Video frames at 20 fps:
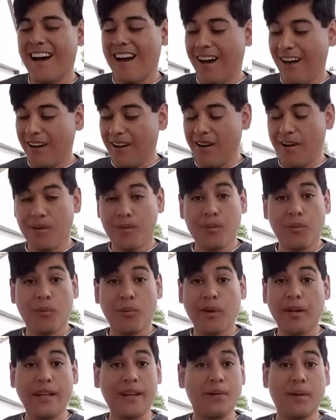Oh,
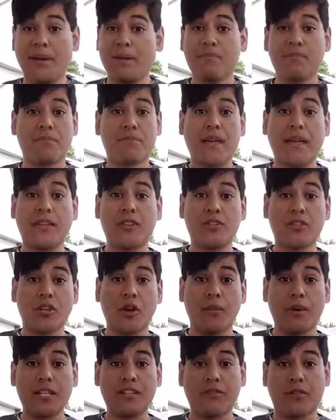well anyway, thank you
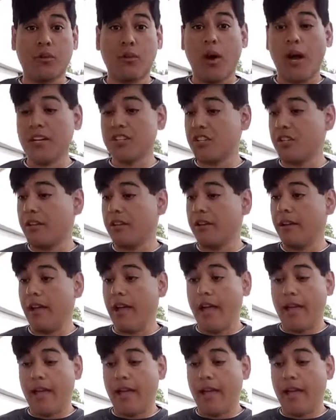so much for watching,